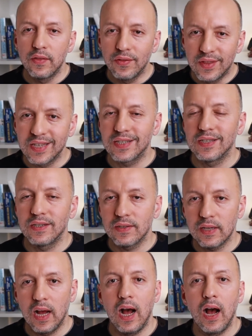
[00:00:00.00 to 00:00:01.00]
This
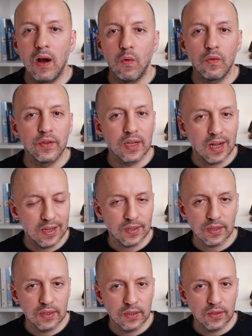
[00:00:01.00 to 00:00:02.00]
is how the
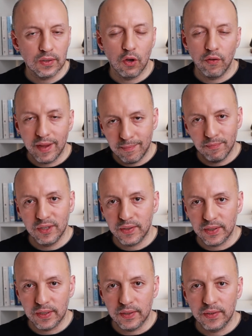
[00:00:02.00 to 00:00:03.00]
consulates or
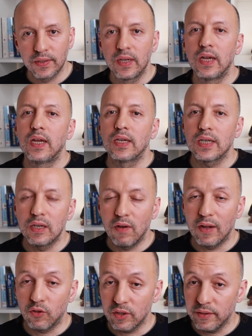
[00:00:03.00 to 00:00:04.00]
embassies give
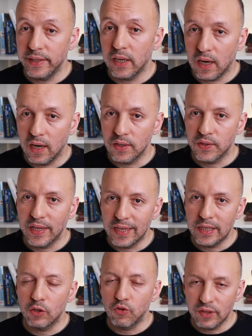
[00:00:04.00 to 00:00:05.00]
out the green cards. They
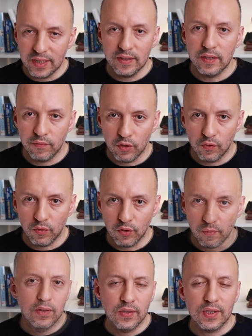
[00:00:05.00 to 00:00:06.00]
need to interview
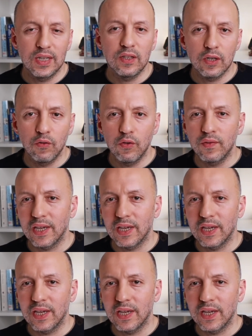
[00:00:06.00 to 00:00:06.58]
you. This interview